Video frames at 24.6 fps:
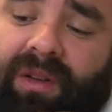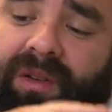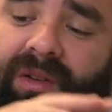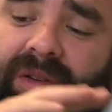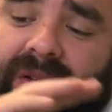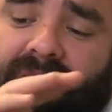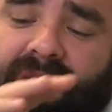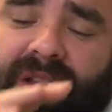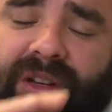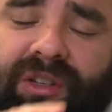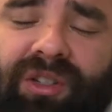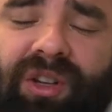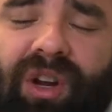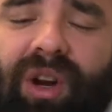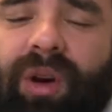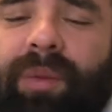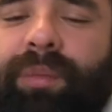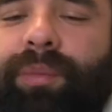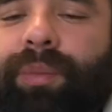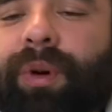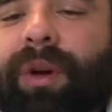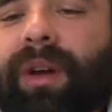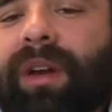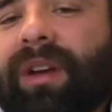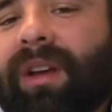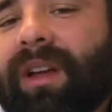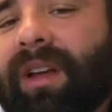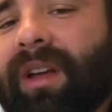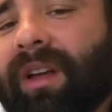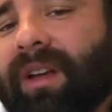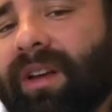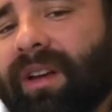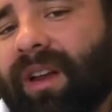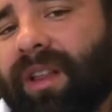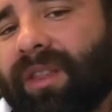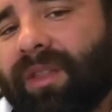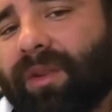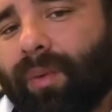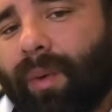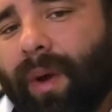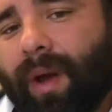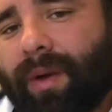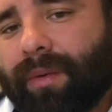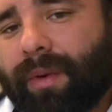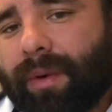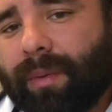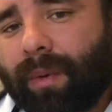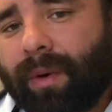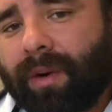interpret it the way
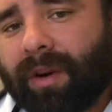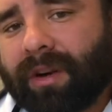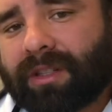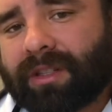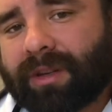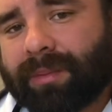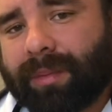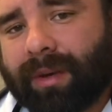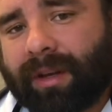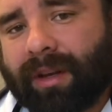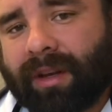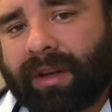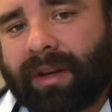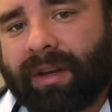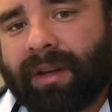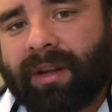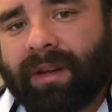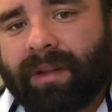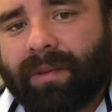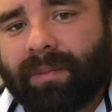we want it to be,